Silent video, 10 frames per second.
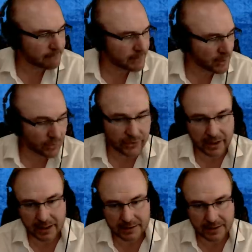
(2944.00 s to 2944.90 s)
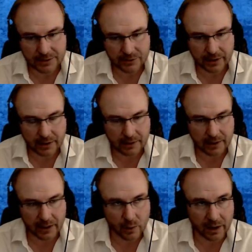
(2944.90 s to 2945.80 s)
don't think it's history,
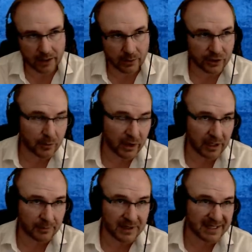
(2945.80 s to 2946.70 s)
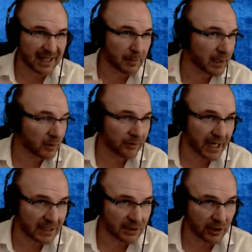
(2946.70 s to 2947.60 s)
and why when you bring up, let's say, the minimal
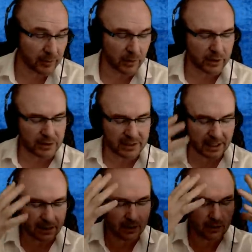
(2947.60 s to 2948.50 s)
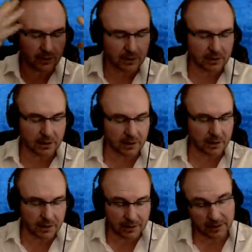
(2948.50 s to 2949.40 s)
facts argument, we just kind of go, ugh,
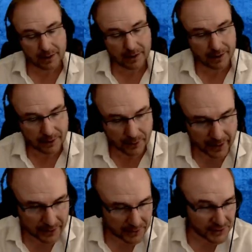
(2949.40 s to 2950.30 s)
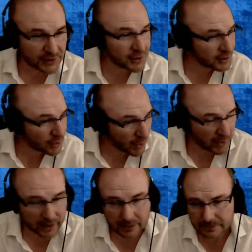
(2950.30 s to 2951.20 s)
like this is a
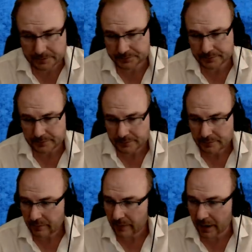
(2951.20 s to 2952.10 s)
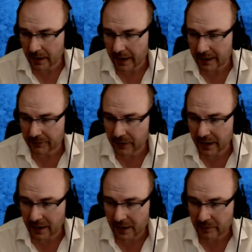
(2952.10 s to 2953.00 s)
story. And if you,
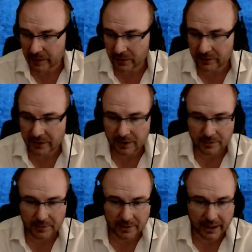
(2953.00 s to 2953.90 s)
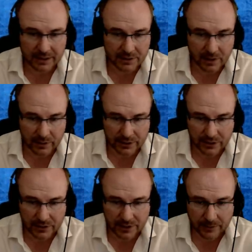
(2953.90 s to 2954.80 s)
a lot of people have come late, so I want to show
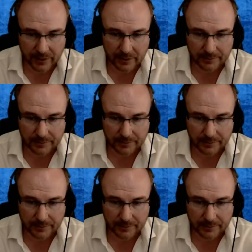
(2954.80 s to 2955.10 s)
something.